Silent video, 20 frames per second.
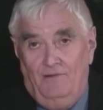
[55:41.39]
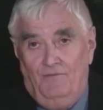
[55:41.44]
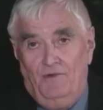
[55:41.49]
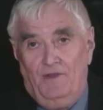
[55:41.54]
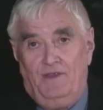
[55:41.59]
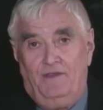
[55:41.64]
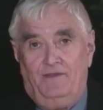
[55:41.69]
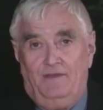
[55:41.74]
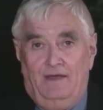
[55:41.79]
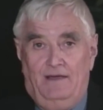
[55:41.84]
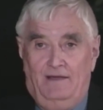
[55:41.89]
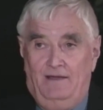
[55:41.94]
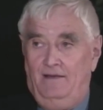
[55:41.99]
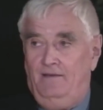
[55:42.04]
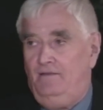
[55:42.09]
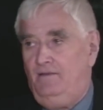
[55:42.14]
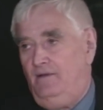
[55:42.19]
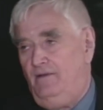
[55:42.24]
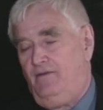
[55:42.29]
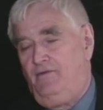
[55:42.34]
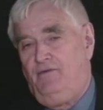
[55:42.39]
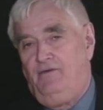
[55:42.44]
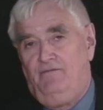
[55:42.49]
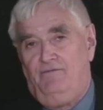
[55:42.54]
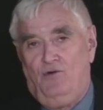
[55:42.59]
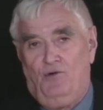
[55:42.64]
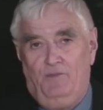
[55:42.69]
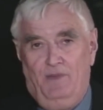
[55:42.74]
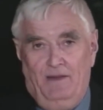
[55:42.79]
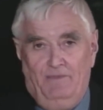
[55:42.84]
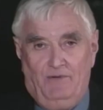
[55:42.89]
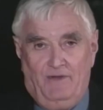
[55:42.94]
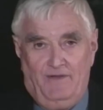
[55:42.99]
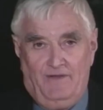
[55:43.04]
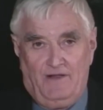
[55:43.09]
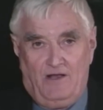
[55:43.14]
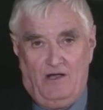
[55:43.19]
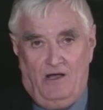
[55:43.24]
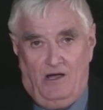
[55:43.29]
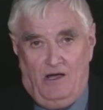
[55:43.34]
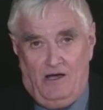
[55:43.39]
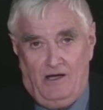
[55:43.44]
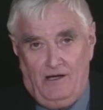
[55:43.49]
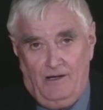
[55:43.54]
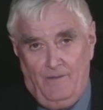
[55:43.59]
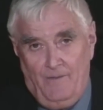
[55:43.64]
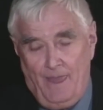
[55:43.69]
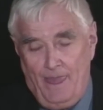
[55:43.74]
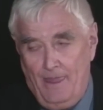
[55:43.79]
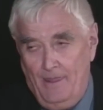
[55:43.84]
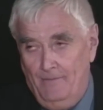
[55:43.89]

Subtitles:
with 3 or 4 people in the car,